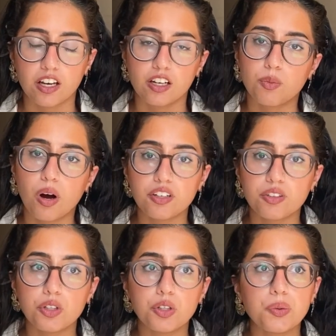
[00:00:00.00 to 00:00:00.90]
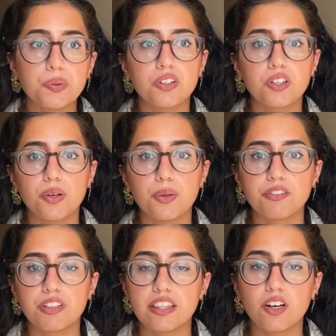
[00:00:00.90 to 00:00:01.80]
Why don't you go and
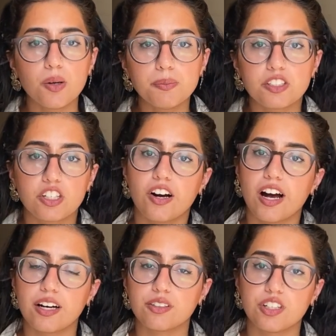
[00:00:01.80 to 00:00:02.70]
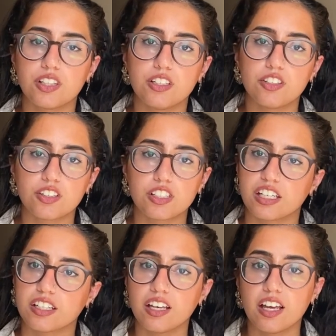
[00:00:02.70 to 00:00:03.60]
read the obs chart out to the doctor?
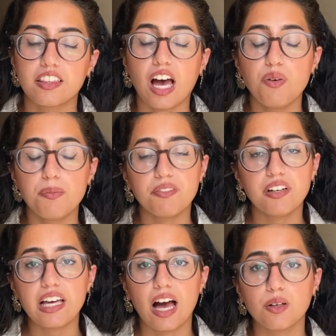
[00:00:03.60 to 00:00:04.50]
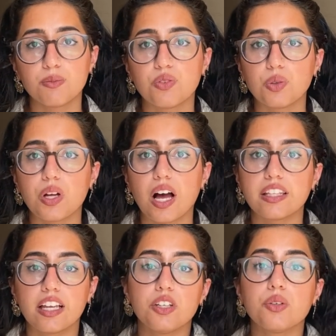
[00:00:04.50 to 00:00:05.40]
That will be really helpful, and
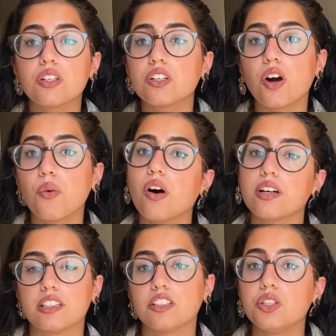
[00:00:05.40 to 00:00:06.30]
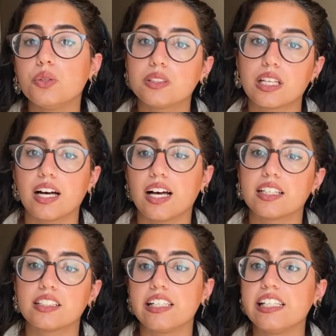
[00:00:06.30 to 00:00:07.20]
then you can go on and use that as a
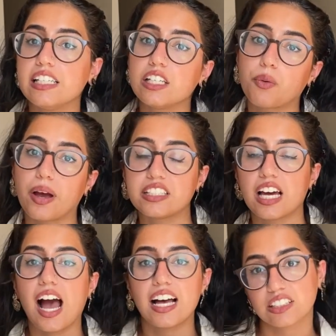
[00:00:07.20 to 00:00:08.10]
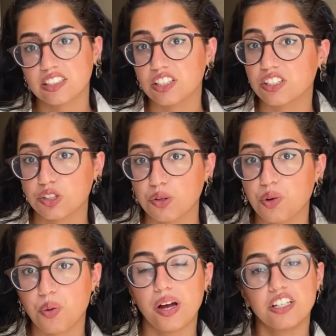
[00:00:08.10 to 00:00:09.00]
leading way to ask the consultant
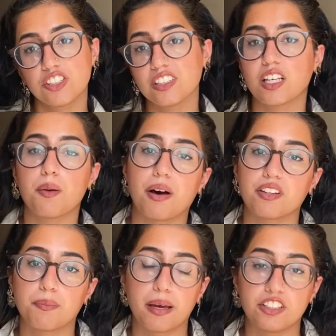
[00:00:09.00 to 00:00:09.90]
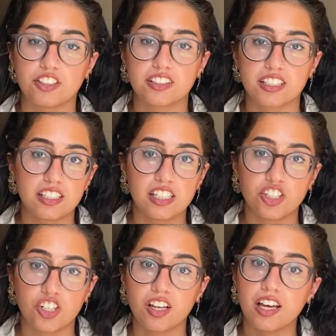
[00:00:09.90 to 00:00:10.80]
questions about the patient's
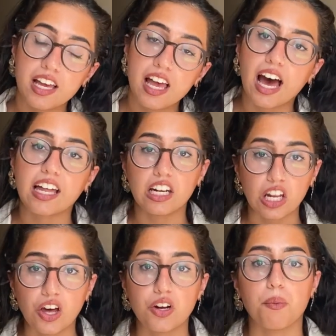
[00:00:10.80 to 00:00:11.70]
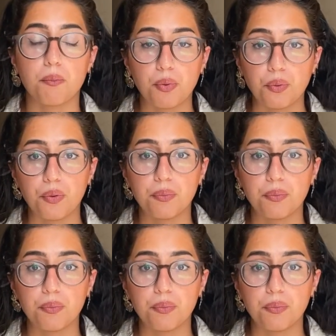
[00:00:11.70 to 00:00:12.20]
condition and learn more.